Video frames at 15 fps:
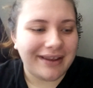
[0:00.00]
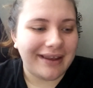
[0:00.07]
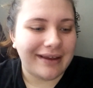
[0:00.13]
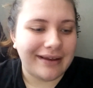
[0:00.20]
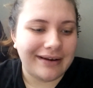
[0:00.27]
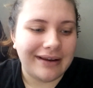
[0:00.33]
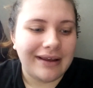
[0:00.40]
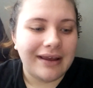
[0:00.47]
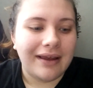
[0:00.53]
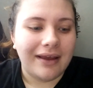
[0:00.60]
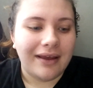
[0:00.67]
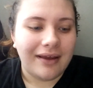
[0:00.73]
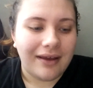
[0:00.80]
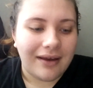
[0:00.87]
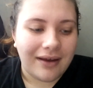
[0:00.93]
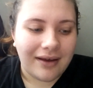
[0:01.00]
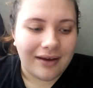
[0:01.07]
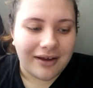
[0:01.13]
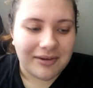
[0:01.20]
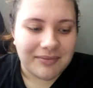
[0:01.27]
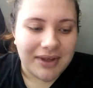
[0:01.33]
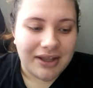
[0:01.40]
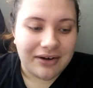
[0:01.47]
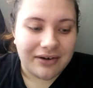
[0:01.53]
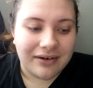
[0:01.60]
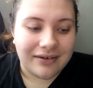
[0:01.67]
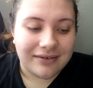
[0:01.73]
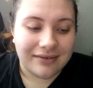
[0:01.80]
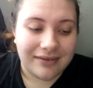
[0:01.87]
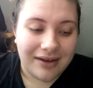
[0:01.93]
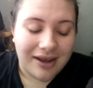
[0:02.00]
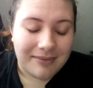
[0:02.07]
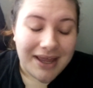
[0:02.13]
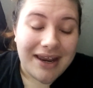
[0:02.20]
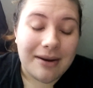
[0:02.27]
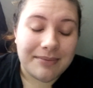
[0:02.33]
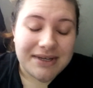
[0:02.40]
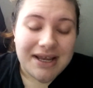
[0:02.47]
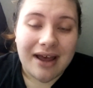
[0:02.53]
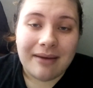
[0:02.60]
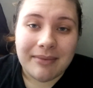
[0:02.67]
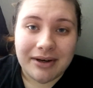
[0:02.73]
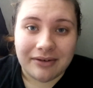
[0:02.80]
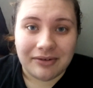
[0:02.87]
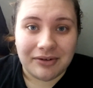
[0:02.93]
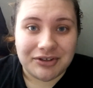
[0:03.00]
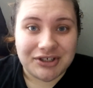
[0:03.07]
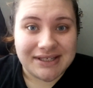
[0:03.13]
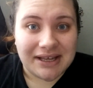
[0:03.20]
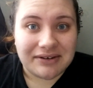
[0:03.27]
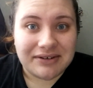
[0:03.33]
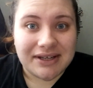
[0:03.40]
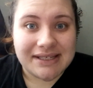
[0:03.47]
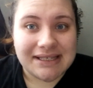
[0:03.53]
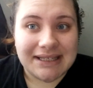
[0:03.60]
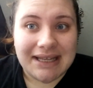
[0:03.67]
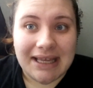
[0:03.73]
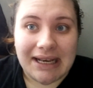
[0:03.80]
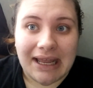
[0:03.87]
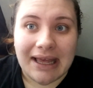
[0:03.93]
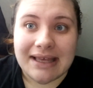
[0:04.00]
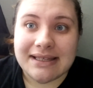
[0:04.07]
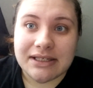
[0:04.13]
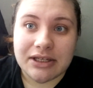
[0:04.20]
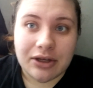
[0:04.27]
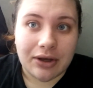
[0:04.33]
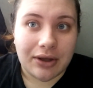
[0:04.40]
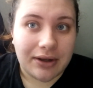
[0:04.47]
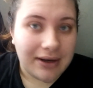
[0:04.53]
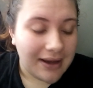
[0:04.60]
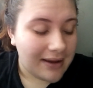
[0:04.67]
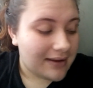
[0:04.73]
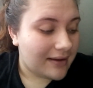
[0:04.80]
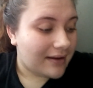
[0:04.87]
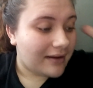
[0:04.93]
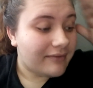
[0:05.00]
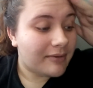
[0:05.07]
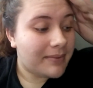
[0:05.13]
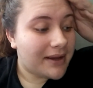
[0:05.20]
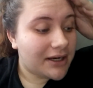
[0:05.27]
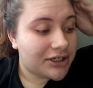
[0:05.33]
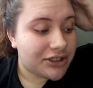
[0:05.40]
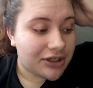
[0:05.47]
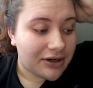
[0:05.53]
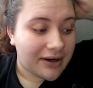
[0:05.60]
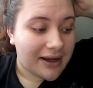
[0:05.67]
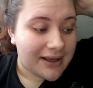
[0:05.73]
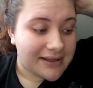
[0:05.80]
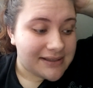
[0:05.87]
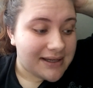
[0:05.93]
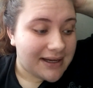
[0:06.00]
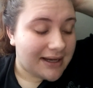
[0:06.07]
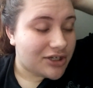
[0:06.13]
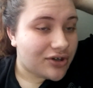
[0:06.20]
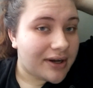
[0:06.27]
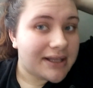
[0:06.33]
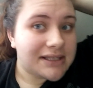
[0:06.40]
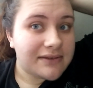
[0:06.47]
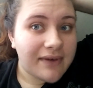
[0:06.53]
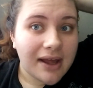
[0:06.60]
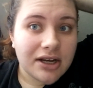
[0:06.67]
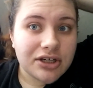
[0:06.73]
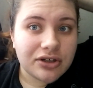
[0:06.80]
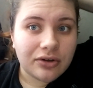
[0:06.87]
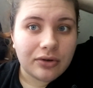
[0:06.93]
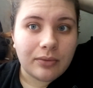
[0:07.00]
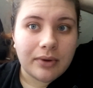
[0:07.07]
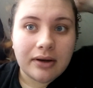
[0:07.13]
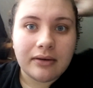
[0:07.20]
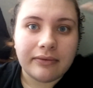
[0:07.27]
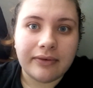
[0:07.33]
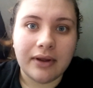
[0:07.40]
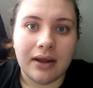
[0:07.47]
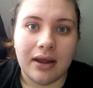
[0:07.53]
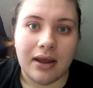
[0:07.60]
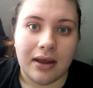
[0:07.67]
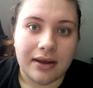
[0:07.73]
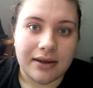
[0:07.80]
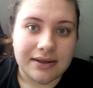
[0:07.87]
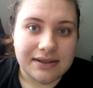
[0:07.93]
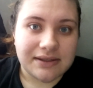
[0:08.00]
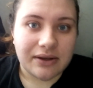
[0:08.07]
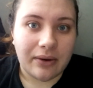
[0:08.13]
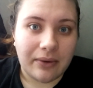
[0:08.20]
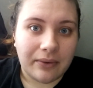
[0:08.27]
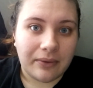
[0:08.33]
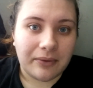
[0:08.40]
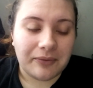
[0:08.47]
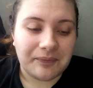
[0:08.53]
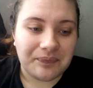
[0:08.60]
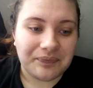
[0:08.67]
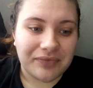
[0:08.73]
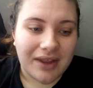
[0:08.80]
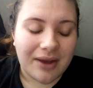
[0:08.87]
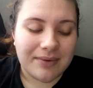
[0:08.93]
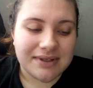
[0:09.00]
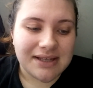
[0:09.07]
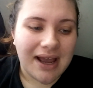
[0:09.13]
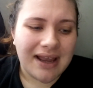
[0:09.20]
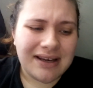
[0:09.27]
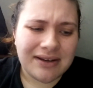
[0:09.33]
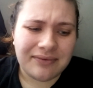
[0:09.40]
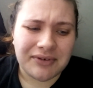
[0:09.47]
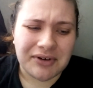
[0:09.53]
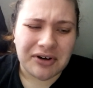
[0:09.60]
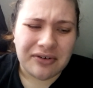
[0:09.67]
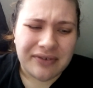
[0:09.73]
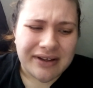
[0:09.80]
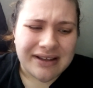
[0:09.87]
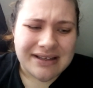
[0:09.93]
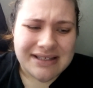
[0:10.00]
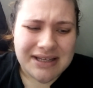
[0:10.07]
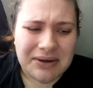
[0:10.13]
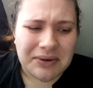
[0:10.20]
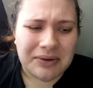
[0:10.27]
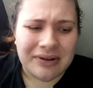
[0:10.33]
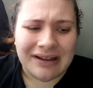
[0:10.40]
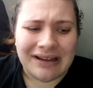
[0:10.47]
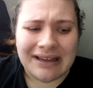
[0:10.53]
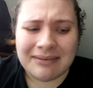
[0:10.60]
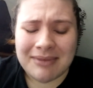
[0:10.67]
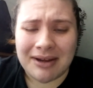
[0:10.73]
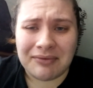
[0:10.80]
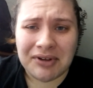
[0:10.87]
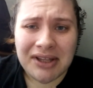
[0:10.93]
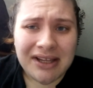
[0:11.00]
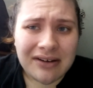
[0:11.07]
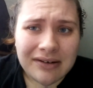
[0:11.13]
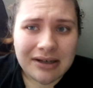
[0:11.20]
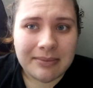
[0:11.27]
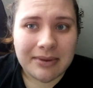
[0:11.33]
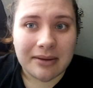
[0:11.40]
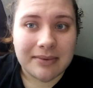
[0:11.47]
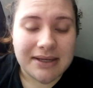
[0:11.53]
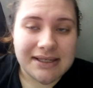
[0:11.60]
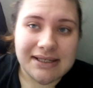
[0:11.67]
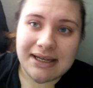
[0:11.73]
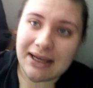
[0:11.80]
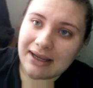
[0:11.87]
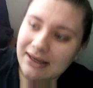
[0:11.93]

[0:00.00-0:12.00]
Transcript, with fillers: and um, an, an abdominal ultrasound doesn't get as good of a picture as a transvaginal would have. So I was kind of nervous, you know, like, am I really going to be able to see